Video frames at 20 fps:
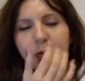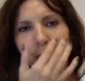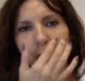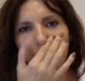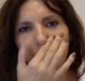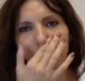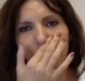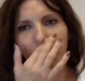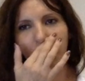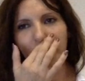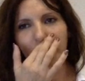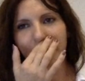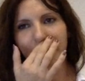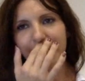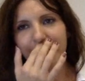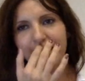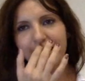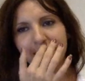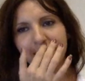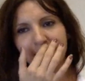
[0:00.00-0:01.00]
you know
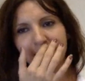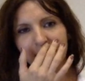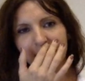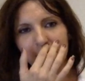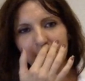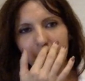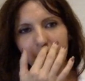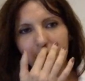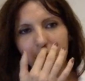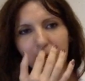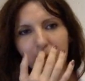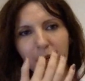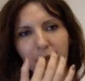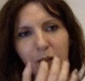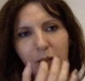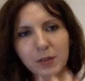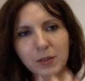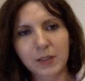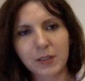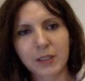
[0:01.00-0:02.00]
anything
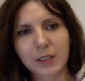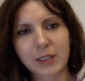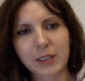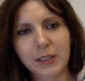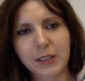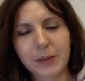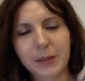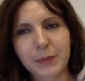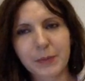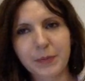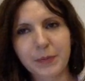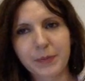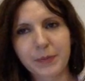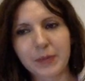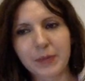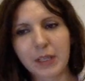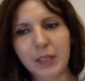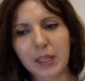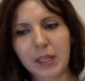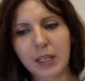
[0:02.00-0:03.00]
about
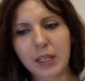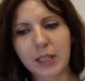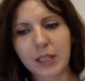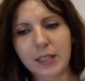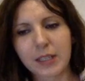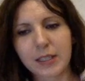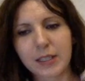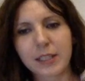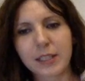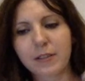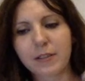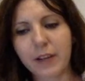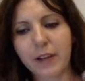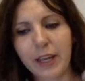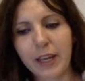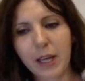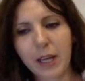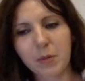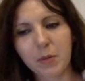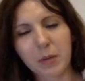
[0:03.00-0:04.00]

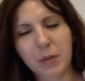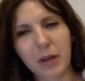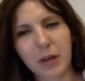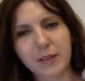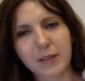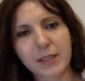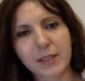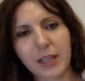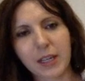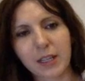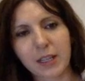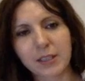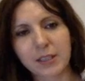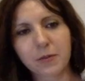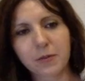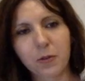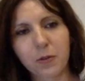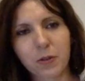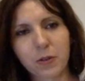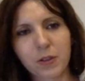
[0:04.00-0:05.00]
CRM, about
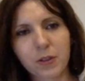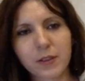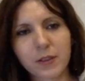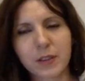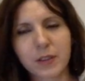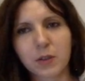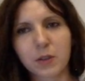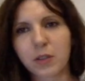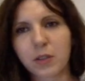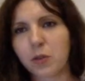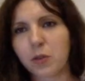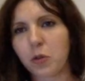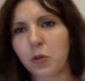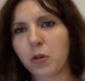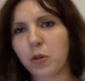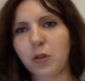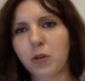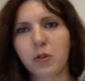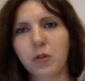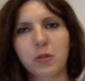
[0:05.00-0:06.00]
Salesforce,
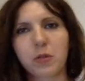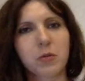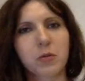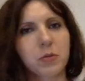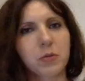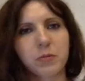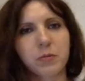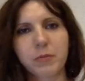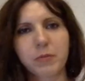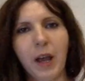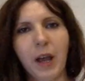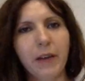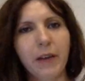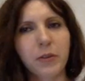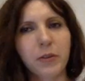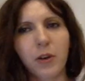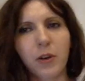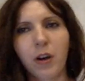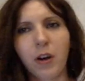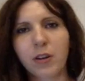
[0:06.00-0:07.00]
or have
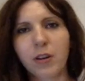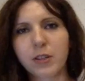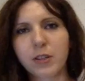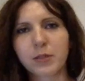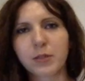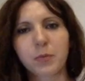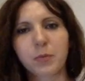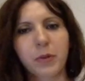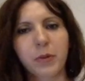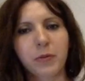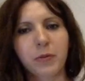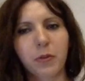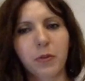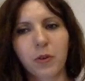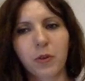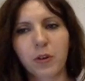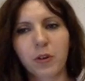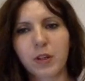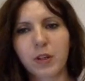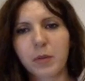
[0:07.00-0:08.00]
you heard
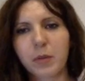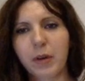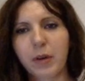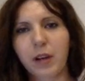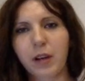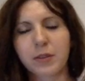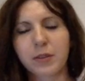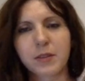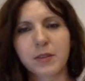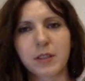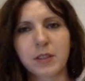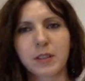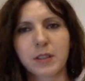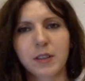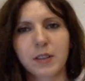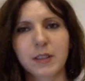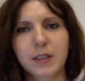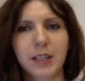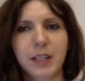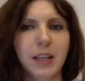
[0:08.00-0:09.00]
before about
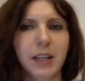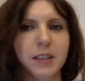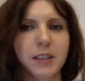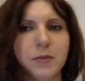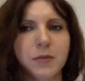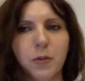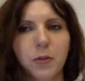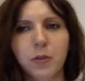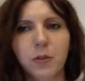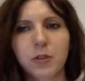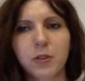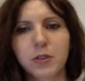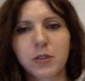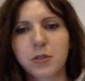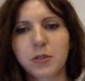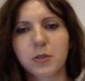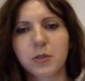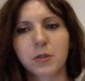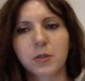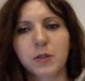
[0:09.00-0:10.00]

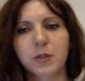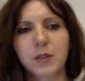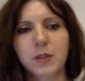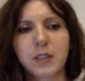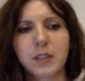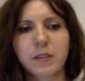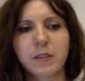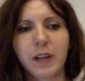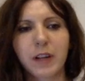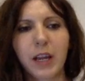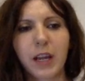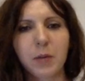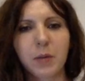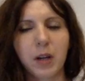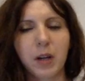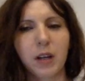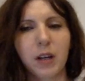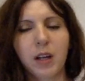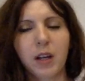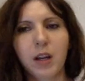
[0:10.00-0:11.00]
Salesforce or
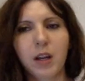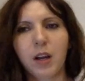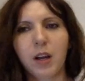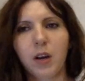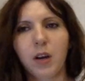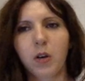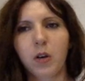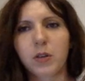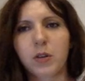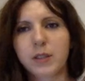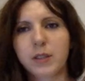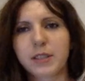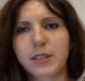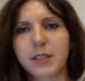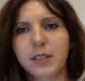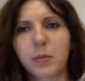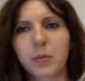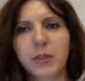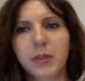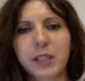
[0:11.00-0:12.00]
CRM, or it's
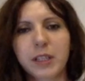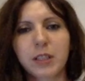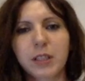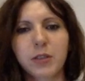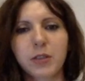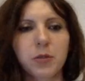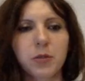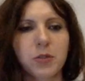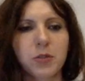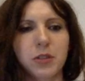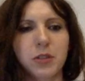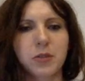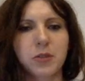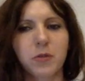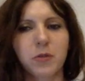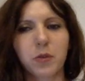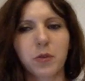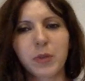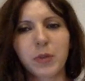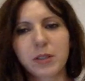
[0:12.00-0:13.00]
completely new just
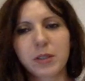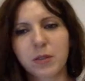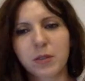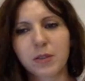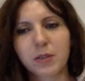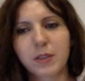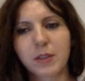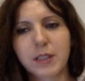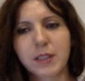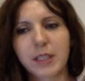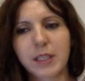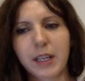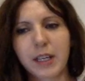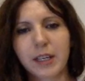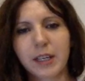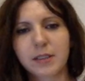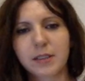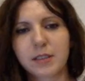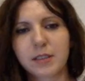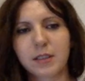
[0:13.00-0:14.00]
for me to
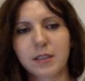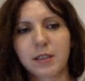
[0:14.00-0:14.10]
understand